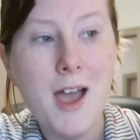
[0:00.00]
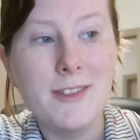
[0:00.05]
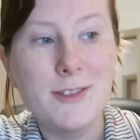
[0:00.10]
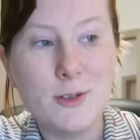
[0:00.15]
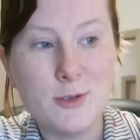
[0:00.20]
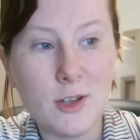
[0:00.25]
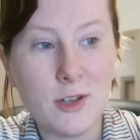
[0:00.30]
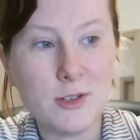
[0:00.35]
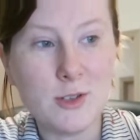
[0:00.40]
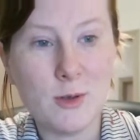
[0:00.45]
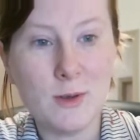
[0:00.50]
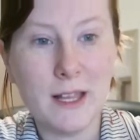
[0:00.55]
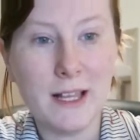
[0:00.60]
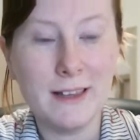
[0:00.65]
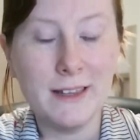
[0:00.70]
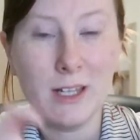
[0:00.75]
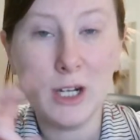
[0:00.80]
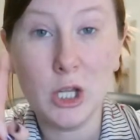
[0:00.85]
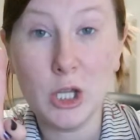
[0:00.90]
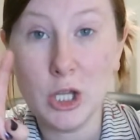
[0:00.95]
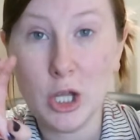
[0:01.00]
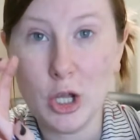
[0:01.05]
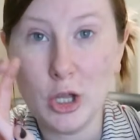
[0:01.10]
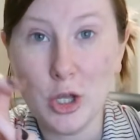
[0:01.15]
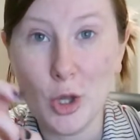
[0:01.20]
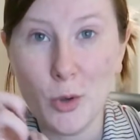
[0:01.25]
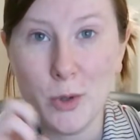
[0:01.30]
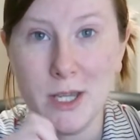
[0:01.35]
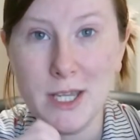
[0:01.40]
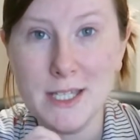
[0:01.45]
There's also, like, little
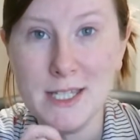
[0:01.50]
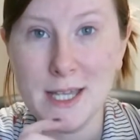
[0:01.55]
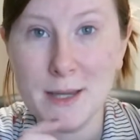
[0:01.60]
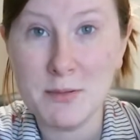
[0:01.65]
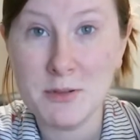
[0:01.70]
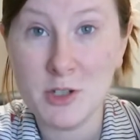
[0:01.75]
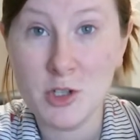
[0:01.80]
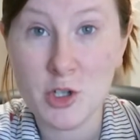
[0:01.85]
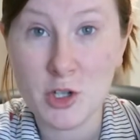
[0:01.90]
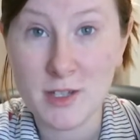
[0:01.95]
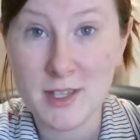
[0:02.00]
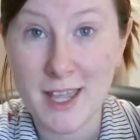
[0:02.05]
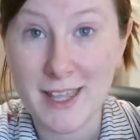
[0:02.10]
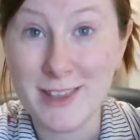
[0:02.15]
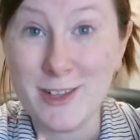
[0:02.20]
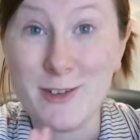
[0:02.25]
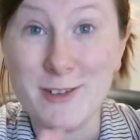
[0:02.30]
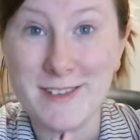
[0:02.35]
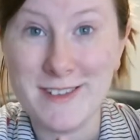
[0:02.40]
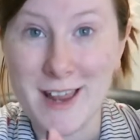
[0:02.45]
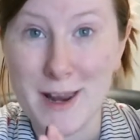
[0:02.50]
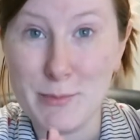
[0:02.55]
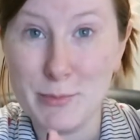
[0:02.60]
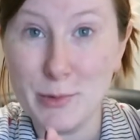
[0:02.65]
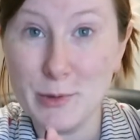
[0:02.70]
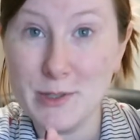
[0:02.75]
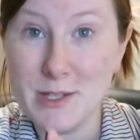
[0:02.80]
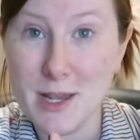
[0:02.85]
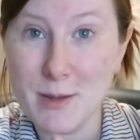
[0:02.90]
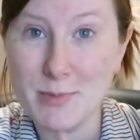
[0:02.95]
Loki tips, just like there's
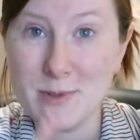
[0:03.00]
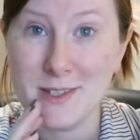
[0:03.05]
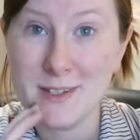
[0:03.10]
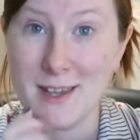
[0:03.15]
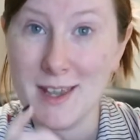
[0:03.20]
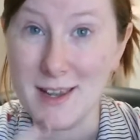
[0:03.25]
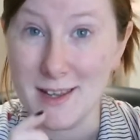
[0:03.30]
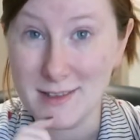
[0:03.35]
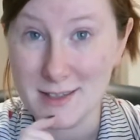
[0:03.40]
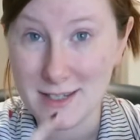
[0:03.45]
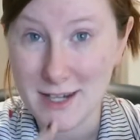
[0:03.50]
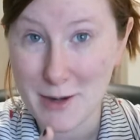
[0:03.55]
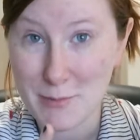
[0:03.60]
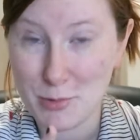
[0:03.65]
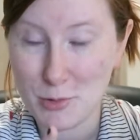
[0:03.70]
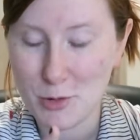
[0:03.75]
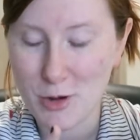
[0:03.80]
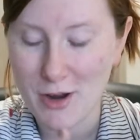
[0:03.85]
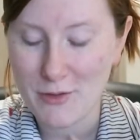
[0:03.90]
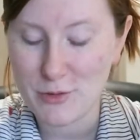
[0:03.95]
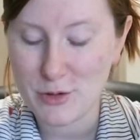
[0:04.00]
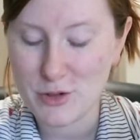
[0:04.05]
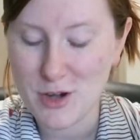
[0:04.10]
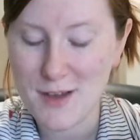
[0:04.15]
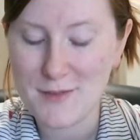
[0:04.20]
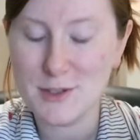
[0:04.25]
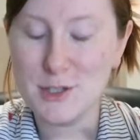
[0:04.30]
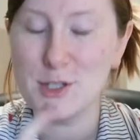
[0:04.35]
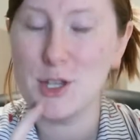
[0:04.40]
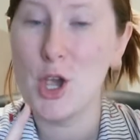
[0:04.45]
Deadpool tips in the Deadpool graphic
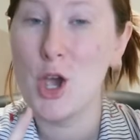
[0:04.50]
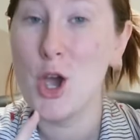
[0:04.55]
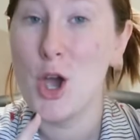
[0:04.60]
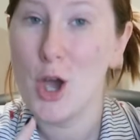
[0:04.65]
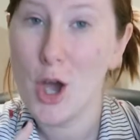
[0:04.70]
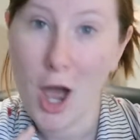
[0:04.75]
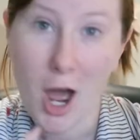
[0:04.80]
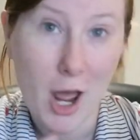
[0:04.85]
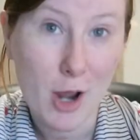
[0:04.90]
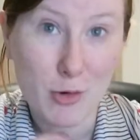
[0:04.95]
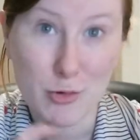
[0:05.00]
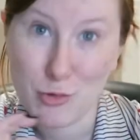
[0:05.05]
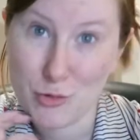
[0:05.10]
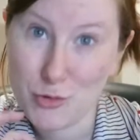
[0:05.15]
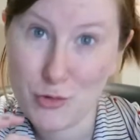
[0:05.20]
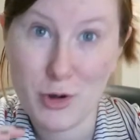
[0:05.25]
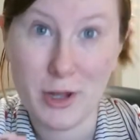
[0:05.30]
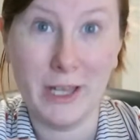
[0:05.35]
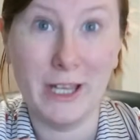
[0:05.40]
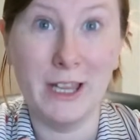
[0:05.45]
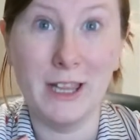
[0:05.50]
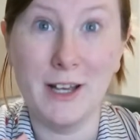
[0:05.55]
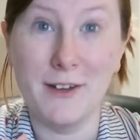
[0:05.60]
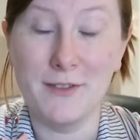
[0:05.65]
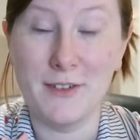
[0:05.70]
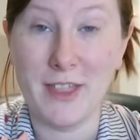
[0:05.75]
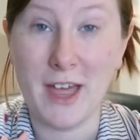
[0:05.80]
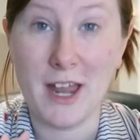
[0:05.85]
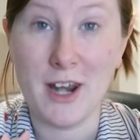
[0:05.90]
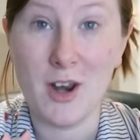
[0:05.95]
novels. I really
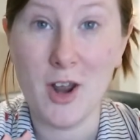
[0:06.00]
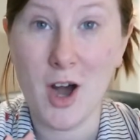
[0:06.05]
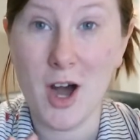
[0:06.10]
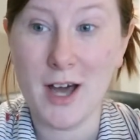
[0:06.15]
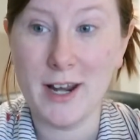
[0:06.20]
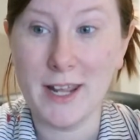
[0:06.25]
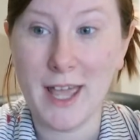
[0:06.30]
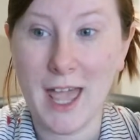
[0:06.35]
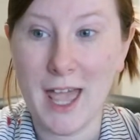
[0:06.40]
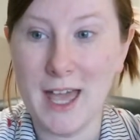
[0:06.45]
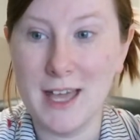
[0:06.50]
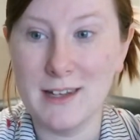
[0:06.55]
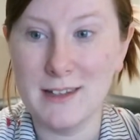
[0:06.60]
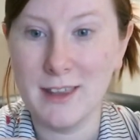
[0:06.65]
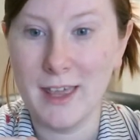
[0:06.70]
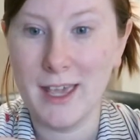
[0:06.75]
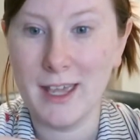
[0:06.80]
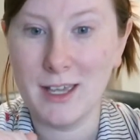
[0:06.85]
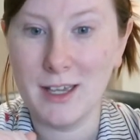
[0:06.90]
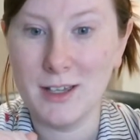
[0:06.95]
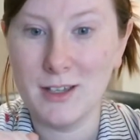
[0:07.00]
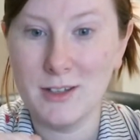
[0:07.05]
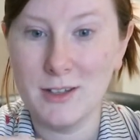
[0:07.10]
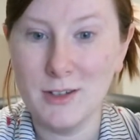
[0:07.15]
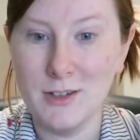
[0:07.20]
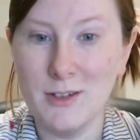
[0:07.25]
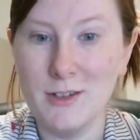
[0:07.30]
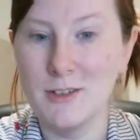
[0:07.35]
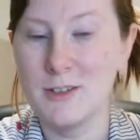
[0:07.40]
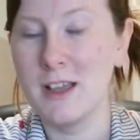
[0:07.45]
loved that nod, and, like,
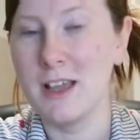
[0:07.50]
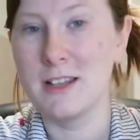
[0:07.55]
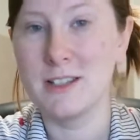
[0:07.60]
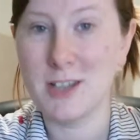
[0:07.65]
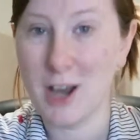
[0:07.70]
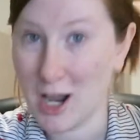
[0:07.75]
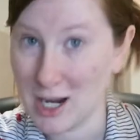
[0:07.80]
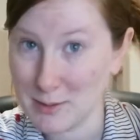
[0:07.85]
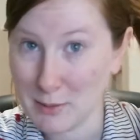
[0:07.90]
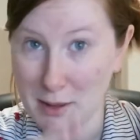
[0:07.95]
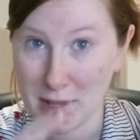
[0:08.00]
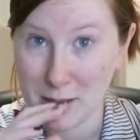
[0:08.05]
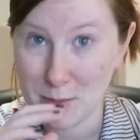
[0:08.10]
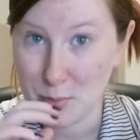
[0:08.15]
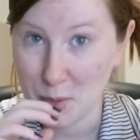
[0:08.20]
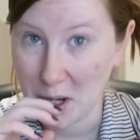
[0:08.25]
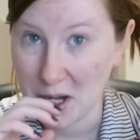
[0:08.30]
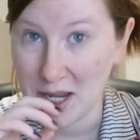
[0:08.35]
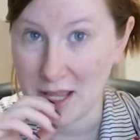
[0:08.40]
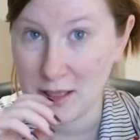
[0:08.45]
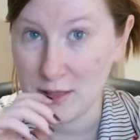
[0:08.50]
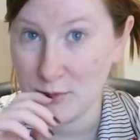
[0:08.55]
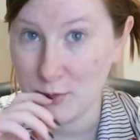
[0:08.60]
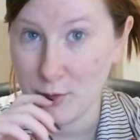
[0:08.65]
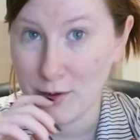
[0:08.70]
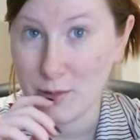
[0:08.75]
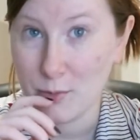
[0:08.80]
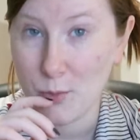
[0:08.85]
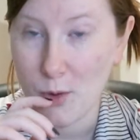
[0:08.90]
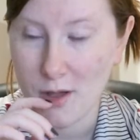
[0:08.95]
it talks about, like, breaking the
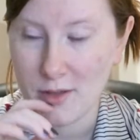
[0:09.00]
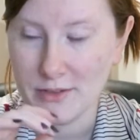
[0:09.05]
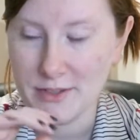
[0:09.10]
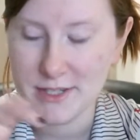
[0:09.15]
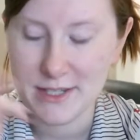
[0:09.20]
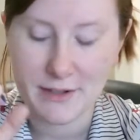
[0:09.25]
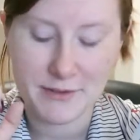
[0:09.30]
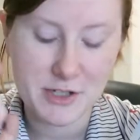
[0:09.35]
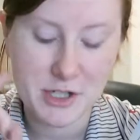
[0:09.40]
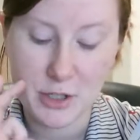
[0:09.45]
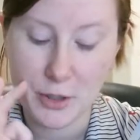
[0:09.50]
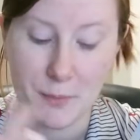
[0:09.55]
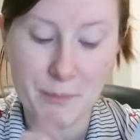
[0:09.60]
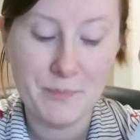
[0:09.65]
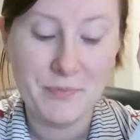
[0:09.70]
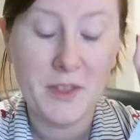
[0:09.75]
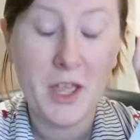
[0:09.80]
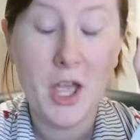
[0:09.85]
fourth wall and stuff, too.